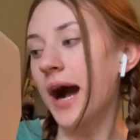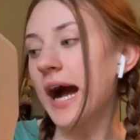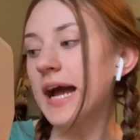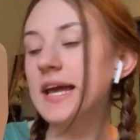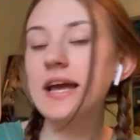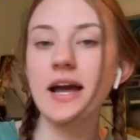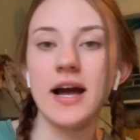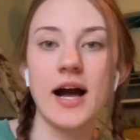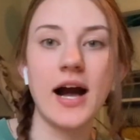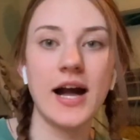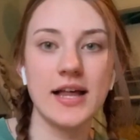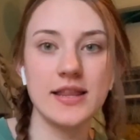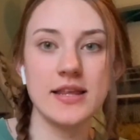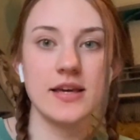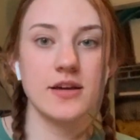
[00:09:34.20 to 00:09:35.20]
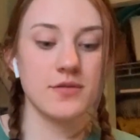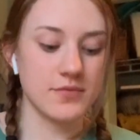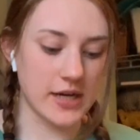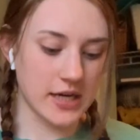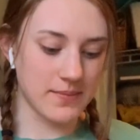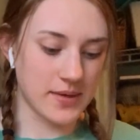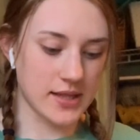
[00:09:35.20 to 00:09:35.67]
I highly
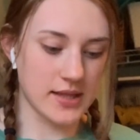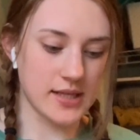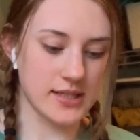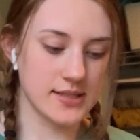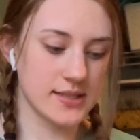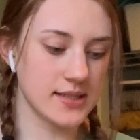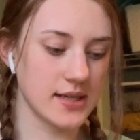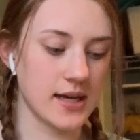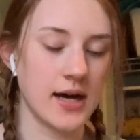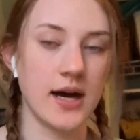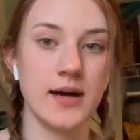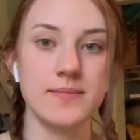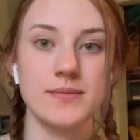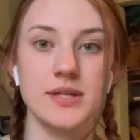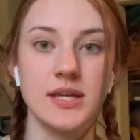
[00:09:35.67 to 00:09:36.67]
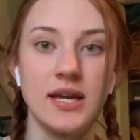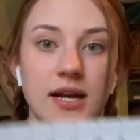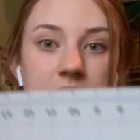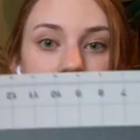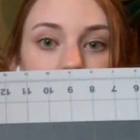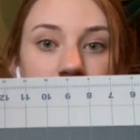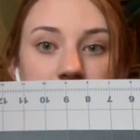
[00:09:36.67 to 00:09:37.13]
recommend this. Get a
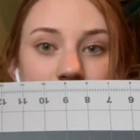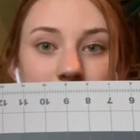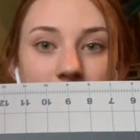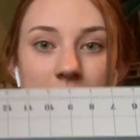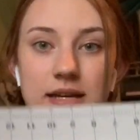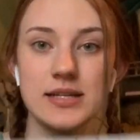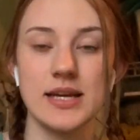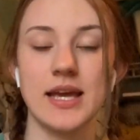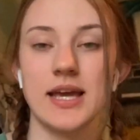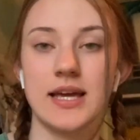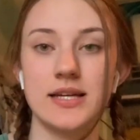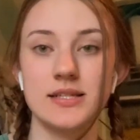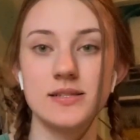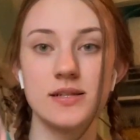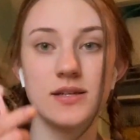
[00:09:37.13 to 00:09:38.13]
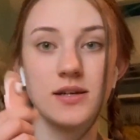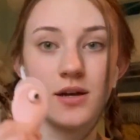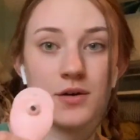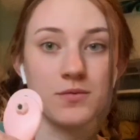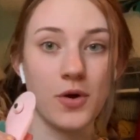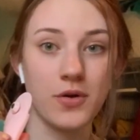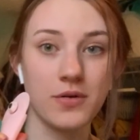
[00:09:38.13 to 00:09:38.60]
cutting mat and a
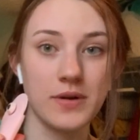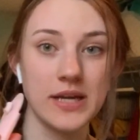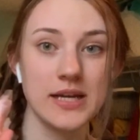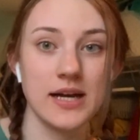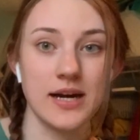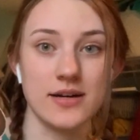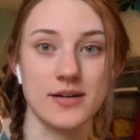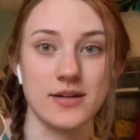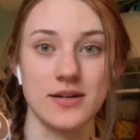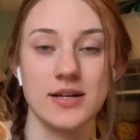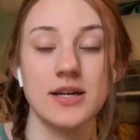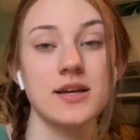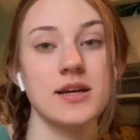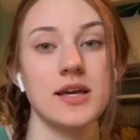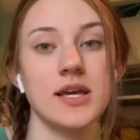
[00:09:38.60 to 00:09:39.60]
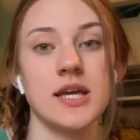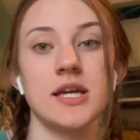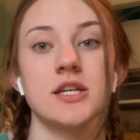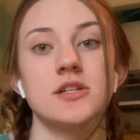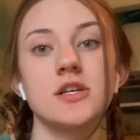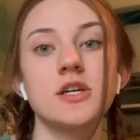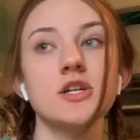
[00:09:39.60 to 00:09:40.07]
rotary cutter. It
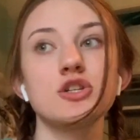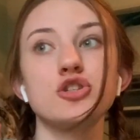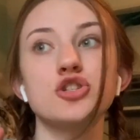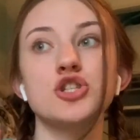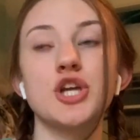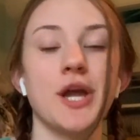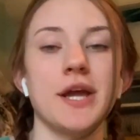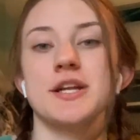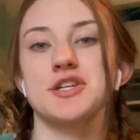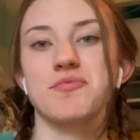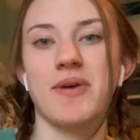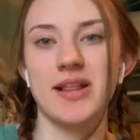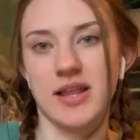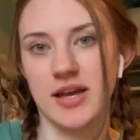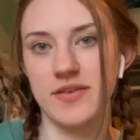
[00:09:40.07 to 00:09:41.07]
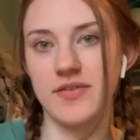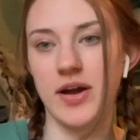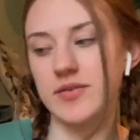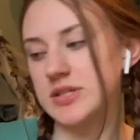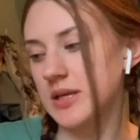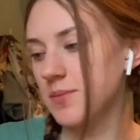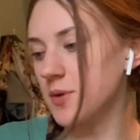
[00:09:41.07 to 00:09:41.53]
changed my life. I
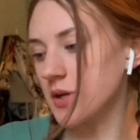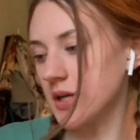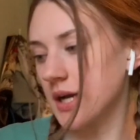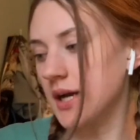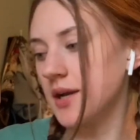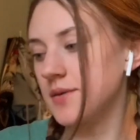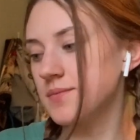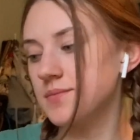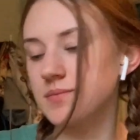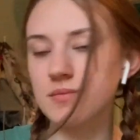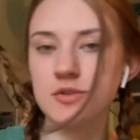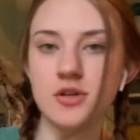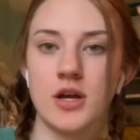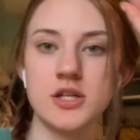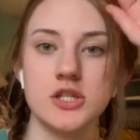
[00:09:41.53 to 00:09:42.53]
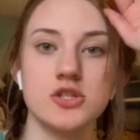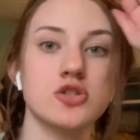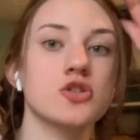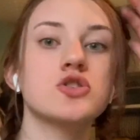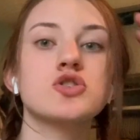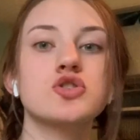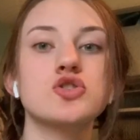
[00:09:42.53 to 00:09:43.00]
was able to cut scrunchies
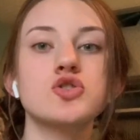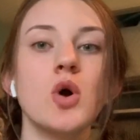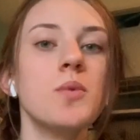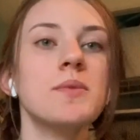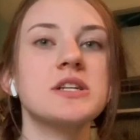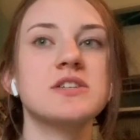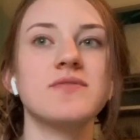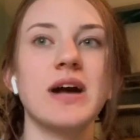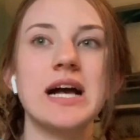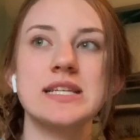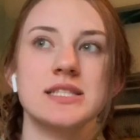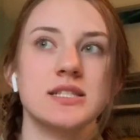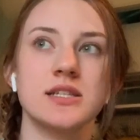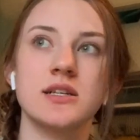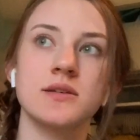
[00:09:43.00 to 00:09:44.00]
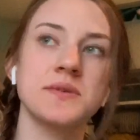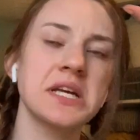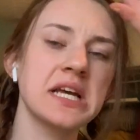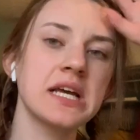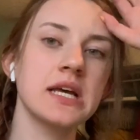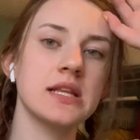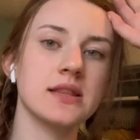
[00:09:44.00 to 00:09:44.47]
so much faster
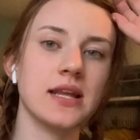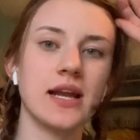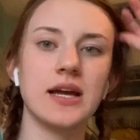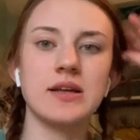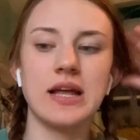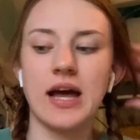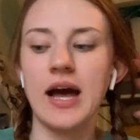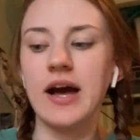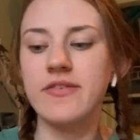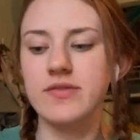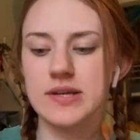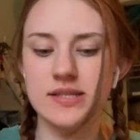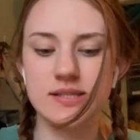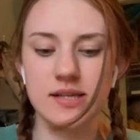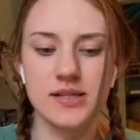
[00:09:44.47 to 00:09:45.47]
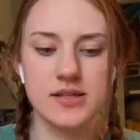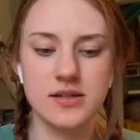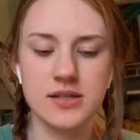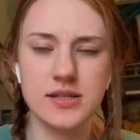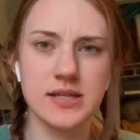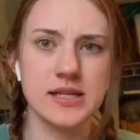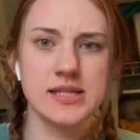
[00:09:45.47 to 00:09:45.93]
than I have with
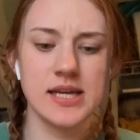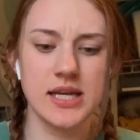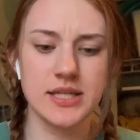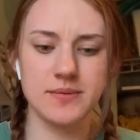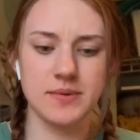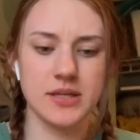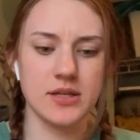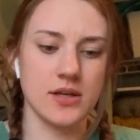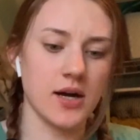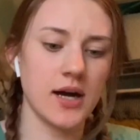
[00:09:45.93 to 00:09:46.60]
scissors. It takes me